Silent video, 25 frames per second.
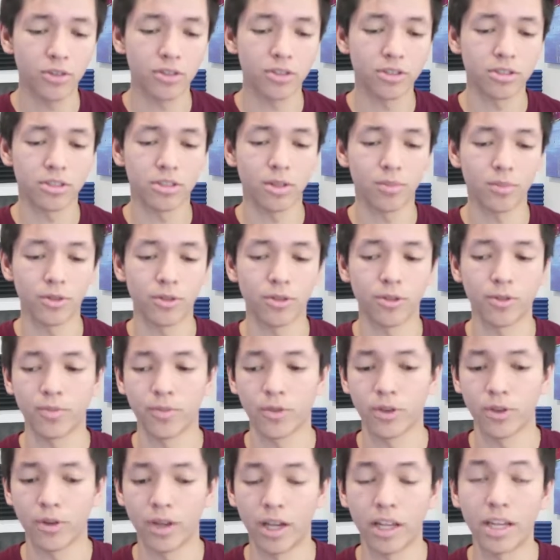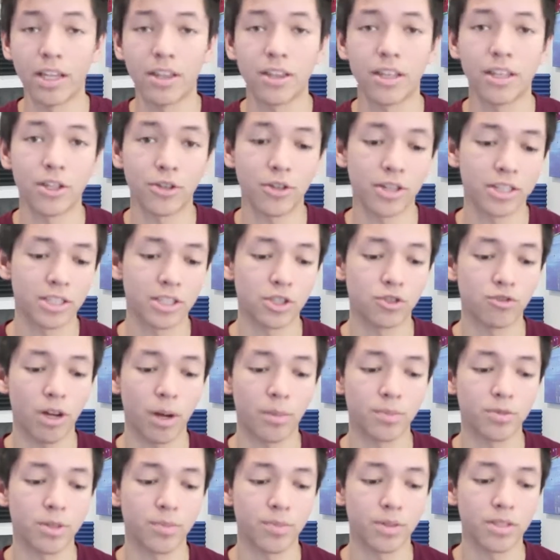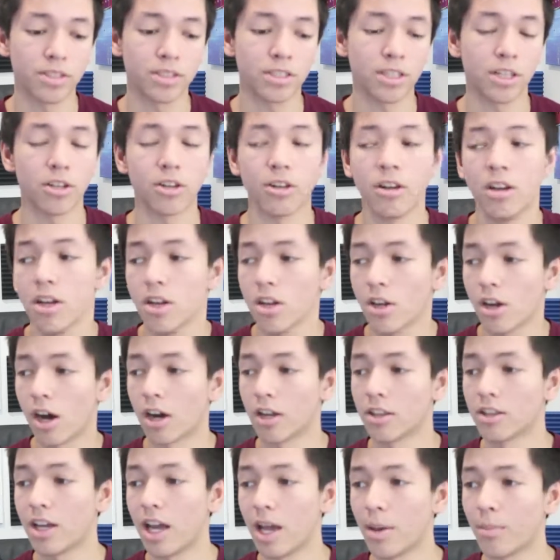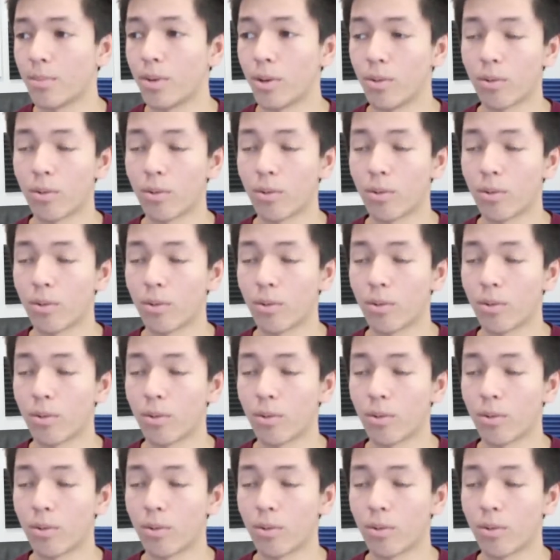There's summer, anything that you guys can drop ship and sell online.